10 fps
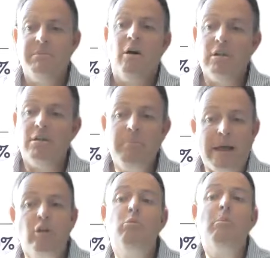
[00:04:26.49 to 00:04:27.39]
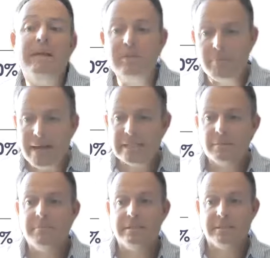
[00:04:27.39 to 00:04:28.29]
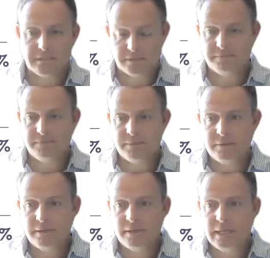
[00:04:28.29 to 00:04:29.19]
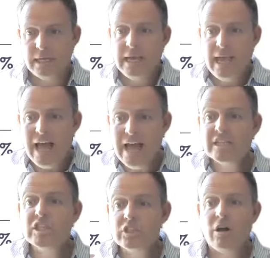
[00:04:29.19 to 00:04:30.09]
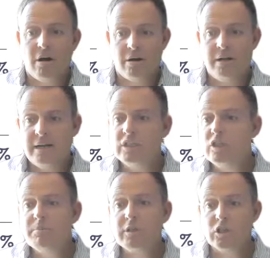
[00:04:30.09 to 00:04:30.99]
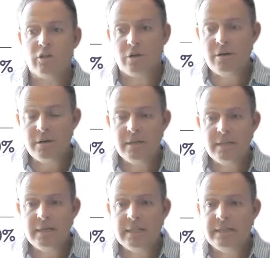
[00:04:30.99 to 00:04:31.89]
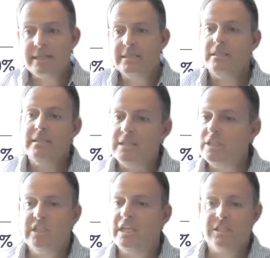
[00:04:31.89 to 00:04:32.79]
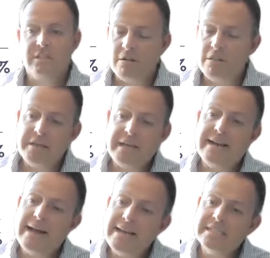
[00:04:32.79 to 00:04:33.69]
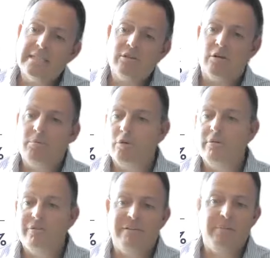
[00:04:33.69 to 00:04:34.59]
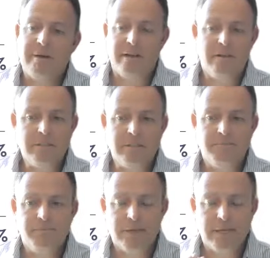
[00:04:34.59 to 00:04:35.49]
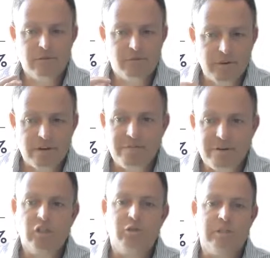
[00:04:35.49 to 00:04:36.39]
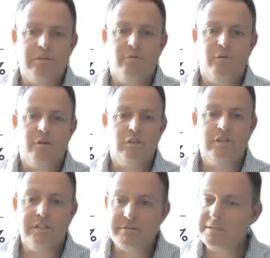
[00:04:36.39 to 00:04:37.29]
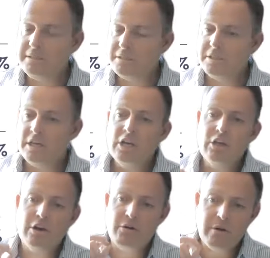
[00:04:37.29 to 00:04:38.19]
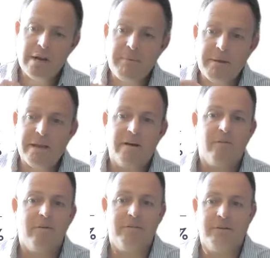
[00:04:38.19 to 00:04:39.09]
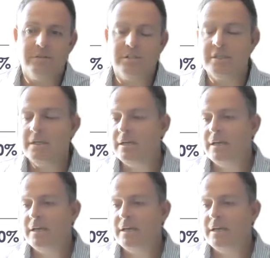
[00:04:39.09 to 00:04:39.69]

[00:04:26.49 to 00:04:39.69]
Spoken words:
They're holding back your momentum as a business. A star, a superstar that just does their own thing and isn't on board with everybody else, it's very, very destructive for you. So terrorists, you got to really be careful of those.